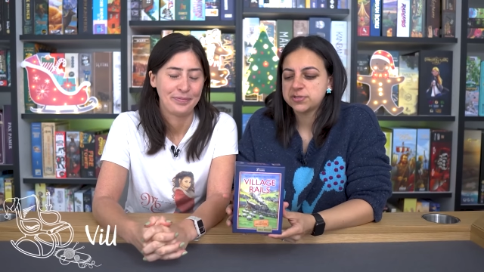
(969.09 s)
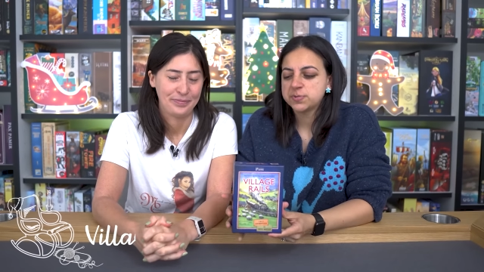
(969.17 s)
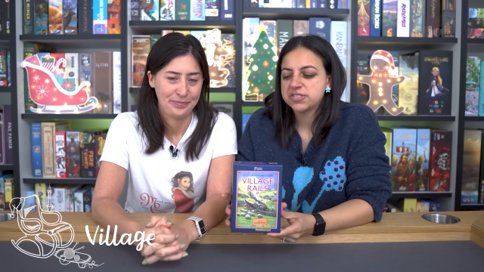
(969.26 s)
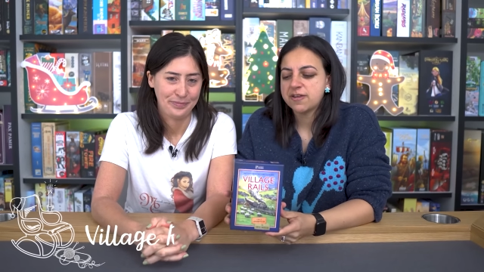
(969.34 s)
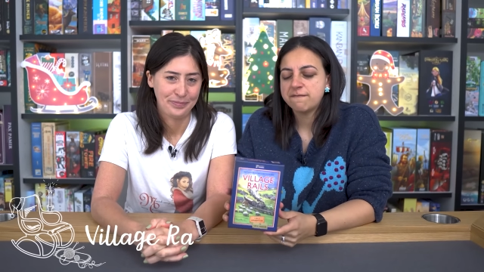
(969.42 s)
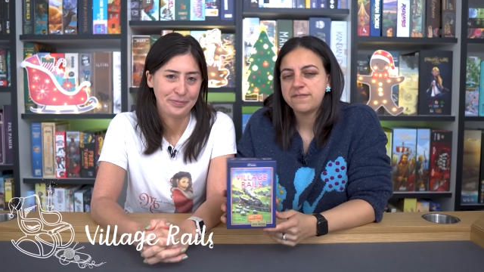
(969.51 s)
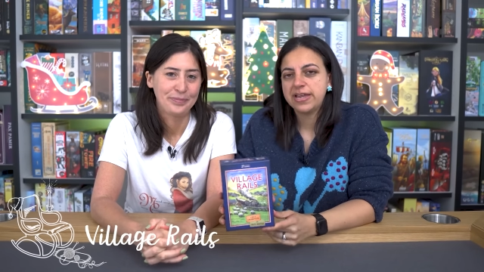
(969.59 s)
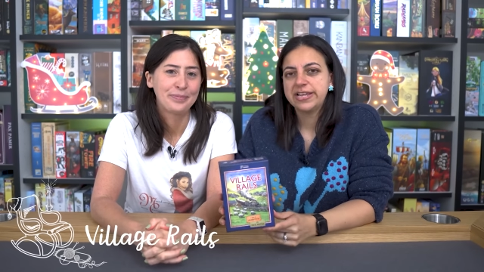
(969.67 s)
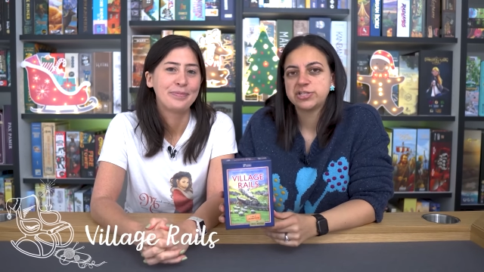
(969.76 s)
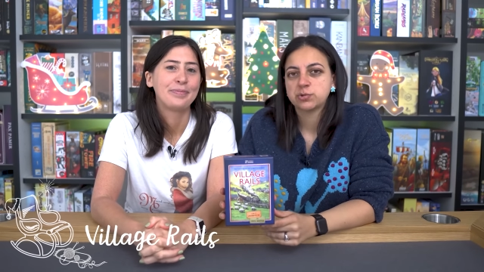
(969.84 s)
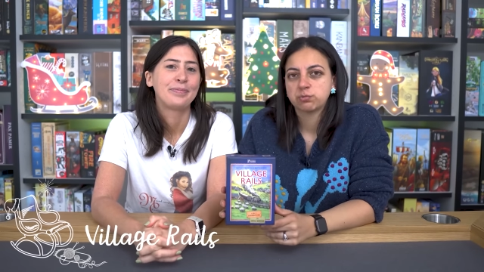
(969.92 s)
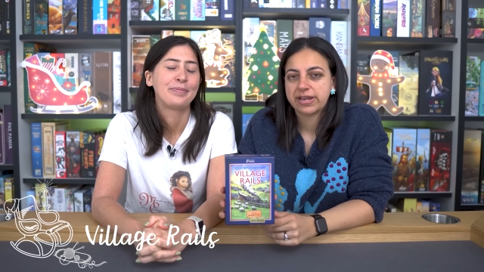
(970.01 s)
Speaker 1: This one's
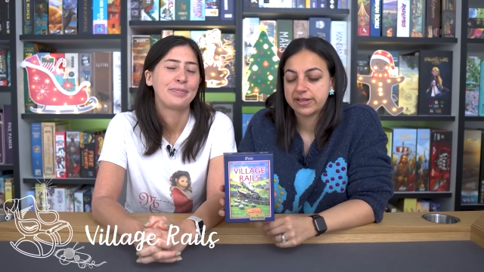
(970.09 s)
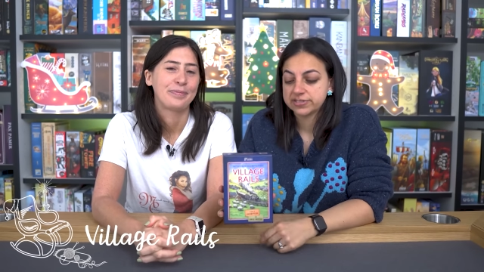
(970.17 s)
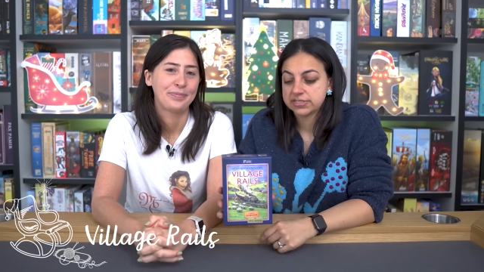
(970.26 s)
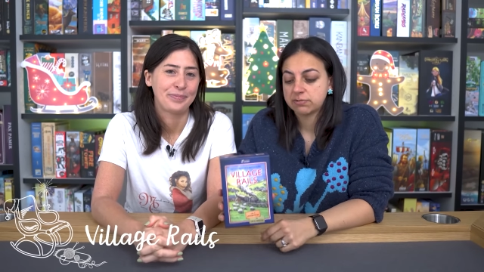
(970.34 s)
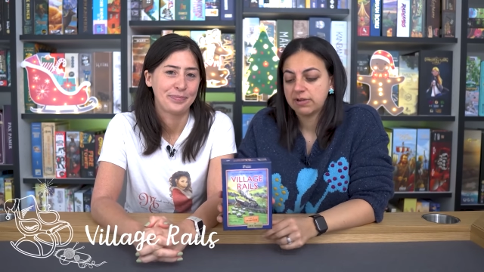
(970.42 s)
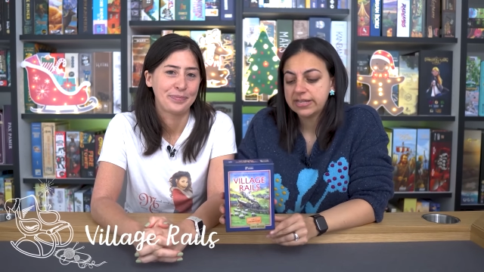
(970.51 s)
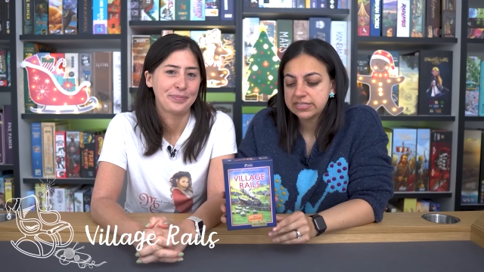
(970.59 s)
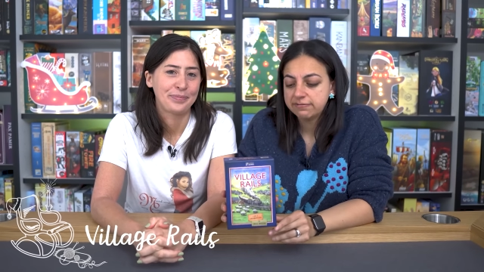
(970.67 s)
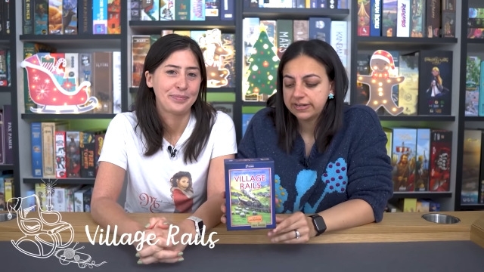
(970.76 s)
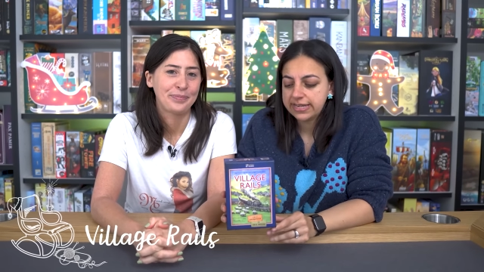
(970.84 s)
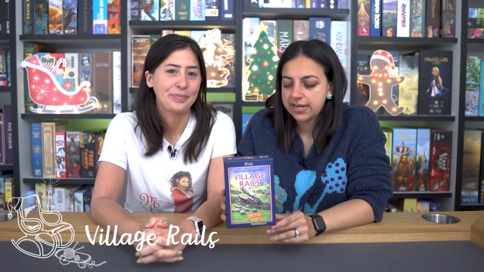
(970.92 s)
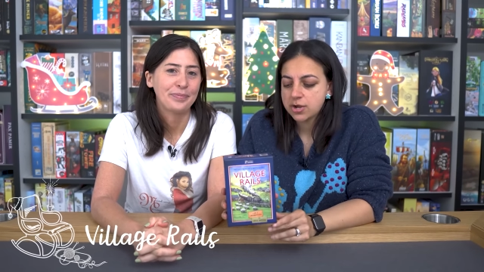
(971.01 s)
Village Rails, it's a
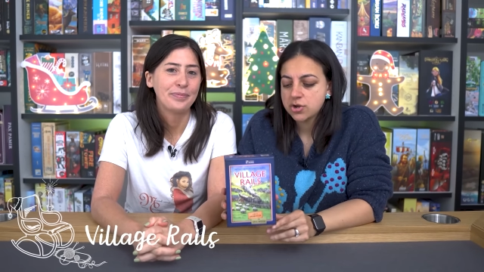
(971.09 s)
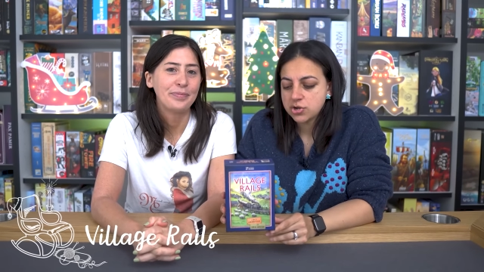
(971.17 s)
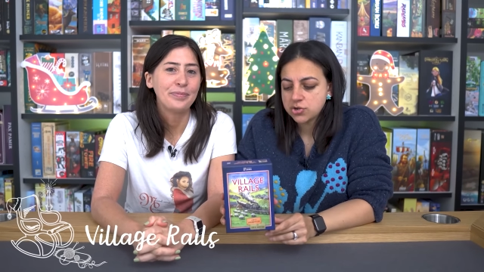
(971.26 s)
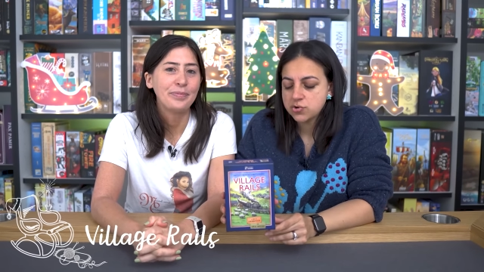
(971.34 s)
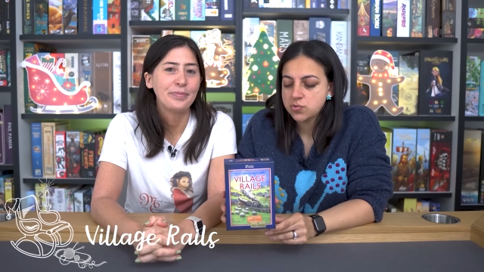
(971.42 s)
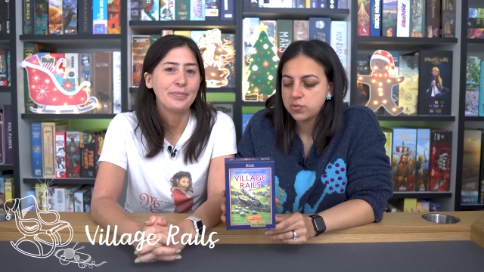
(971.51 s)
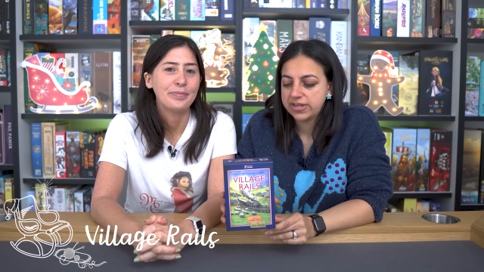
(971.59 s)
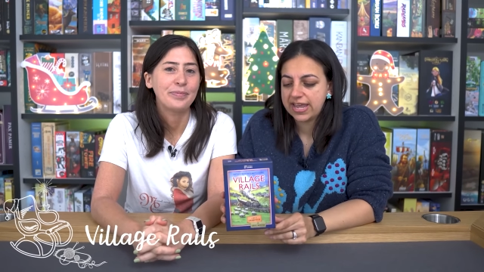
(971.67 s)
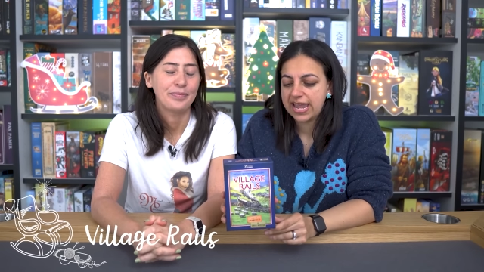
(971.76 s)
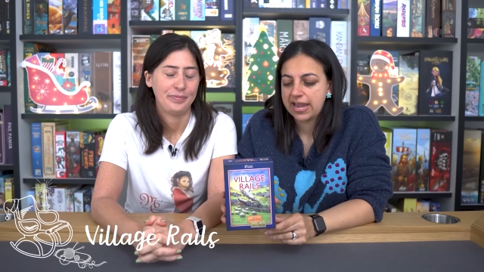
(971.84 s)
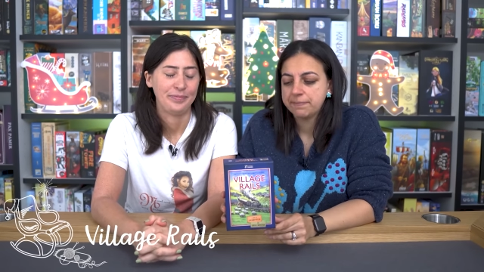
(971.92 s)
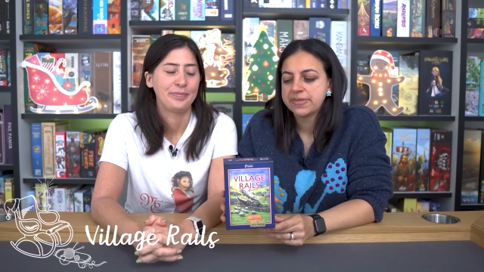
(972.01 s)
relatively new
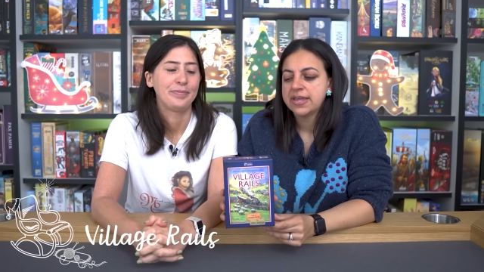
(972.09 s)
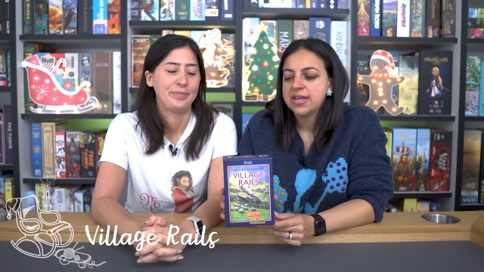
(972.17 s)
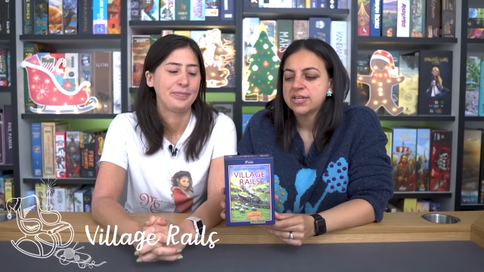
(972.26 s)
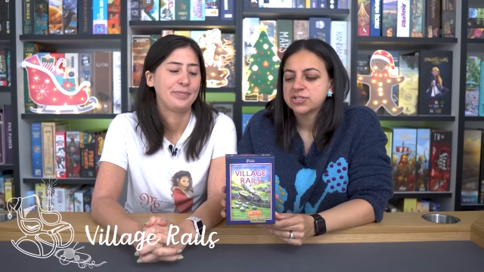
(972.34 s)
game.